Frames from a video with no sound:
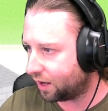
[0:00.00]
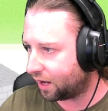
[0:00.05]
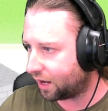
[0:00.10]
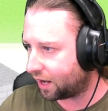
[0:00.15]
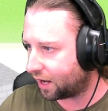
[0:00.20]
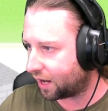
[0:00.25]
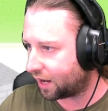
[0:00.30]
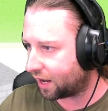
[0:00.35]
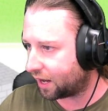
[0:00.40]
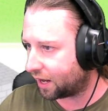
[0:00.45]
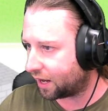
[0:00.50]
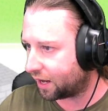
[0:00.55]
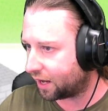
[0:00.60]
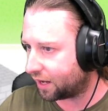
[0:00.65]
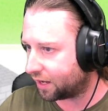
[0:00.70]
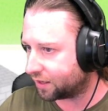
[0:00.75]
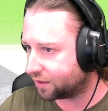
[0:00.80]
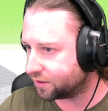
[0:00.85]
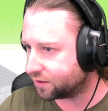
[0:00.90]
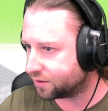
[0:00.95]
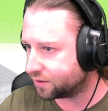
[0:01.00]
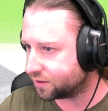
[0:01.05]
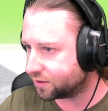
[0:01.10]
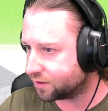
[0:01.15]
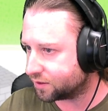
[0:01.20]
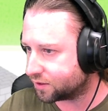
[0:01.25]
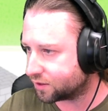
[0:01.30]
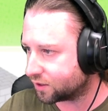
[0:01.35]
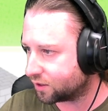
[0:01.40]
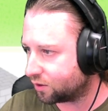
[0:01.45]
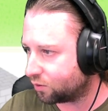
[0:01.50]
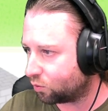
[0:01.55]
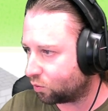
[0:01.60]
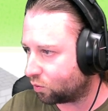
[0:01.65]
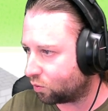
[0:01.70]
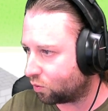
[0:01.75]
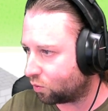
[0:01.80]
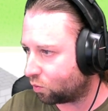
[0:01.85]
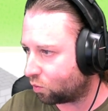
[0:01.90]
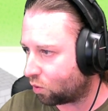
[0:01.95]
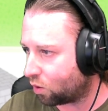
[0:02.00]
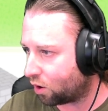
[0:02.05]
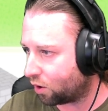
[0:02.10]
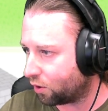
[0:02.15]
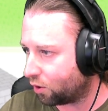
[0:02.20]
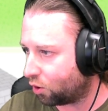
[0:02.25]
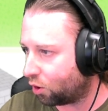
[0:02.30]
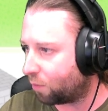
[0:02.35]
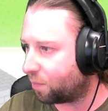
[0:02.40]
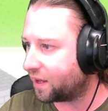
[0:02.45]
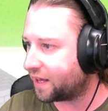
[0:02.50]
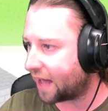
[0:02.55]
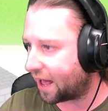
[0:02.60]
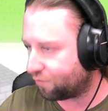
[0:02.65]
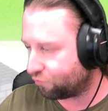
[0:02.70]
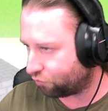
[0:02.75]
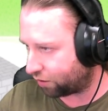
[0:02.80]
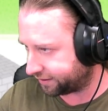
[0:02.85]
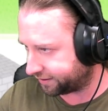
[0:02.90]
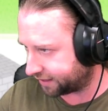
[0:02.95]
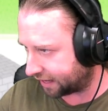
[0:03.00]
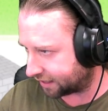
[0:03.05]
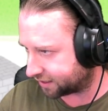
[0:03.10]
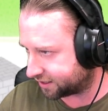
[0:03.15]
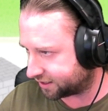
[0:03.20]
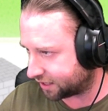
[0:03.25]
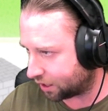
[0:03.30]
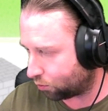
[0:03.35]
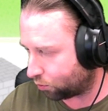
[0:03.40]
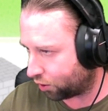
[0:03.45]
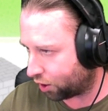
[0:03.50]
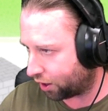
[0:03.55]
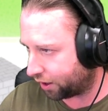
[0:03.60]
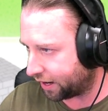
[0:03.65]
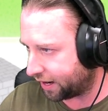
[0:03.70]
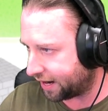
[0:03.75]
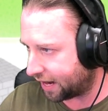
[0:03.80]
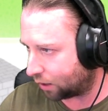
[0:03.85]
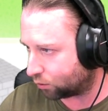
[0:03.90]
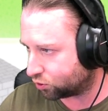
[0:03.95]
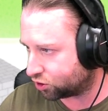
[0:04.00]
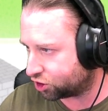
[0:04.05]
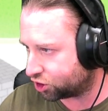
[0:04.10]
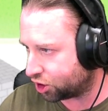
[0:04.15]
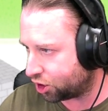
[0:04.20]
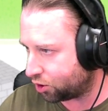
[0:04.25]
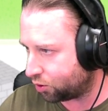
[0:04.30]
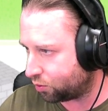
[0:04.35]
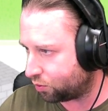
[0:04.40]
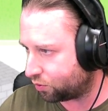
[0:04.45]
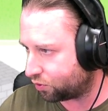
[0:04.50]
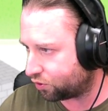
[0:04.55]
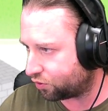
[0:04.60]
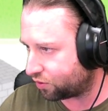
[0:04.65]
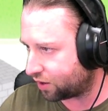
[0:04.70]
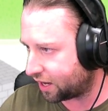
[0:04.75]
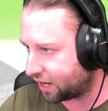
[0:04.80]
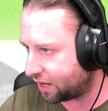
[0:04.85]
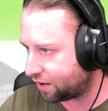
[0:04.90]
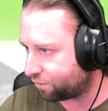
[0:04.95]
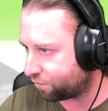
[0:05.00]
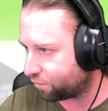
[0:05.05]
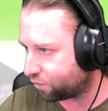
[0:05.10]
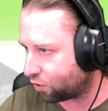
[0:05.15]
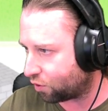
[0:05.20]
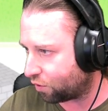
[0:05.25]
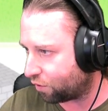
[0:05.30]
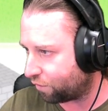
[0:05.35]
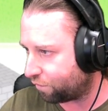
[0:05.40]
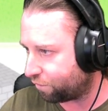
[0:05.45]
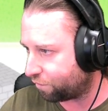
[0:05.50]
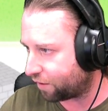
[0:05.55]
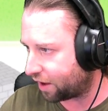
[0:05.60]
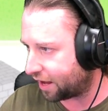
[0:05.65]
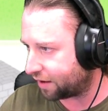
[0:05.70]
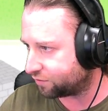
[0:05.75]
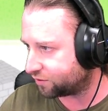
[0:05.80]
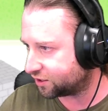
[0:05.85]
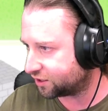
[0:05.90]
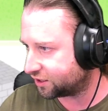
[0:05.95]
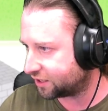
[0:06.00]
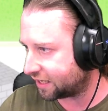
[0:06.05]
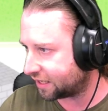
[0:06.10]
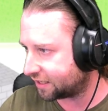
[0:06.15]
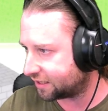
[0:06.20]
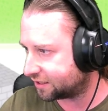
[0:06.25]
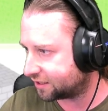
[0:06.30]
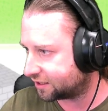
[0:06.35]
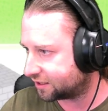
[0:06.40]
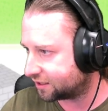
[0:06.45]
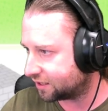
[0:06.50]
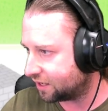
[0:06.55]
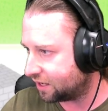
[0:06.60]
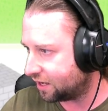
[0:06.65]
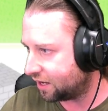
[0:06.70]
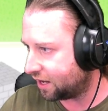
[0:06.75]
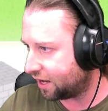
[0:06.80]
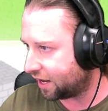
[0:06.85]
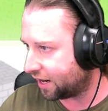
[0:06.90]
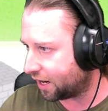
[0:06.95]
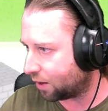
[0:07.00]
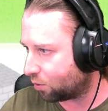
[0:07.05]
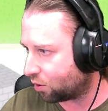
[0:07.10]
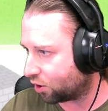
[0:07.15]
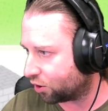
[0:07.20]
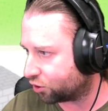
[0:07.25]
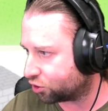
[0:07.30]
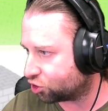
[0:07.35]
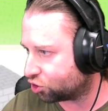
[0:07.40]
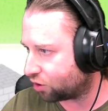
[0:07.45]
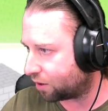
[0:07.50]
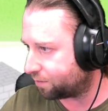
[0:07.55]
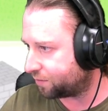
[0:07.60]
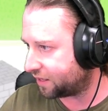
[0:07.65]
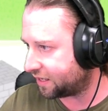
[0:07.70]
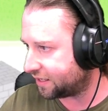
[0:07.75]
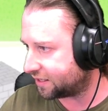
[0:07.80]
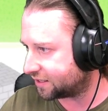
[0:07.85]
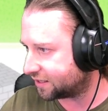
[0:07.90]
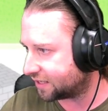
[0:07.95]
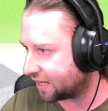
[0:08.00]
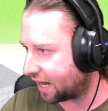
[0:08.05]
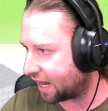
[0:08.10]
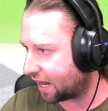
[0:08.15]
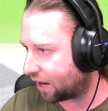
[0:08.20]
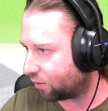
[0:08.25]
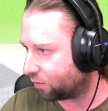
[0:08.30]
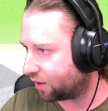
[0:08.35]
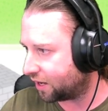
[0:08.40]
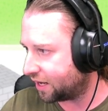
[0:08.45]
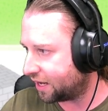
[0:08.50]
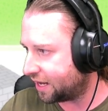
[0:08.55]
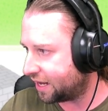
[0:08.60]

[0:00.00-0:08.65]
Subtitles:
and one up again. Right, that's it. We're on it now. 2, 3, 4, 5, 6. And then we're going to drop these down